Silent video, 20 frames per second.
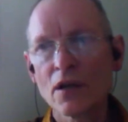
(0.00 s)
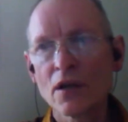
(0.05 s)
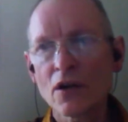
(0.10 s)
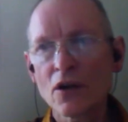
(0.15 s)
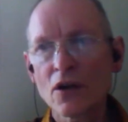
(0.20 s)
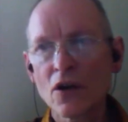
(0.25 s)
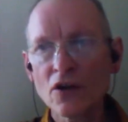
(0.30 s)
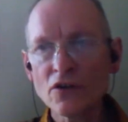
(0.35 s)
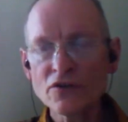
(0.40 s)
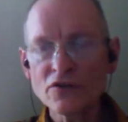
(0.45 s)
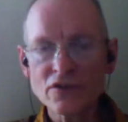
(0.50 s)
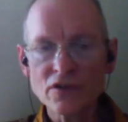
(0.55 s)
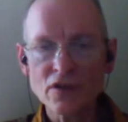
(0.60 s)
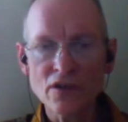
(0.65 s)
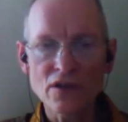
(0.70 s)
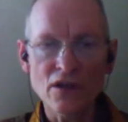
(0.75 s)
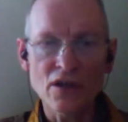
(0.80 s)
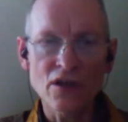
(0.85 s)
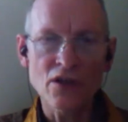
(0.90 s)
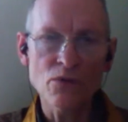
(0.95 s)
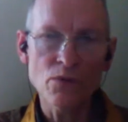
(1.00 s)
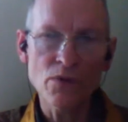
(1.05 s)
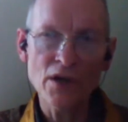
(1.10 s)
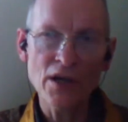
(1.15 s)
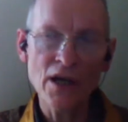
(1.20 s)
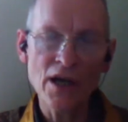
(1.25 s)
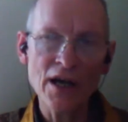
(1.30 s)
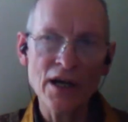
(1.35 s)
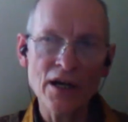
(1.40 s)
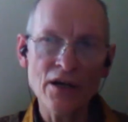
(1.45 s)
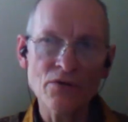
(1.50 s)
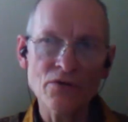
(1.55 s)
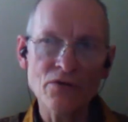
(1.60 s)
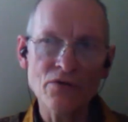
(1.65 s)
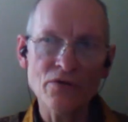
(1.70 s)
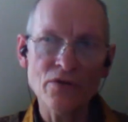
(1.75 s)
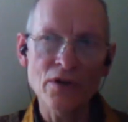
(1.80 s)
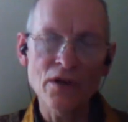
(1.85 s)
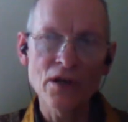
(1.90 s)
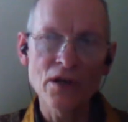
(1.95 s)
Constantly we
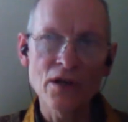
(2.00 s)
have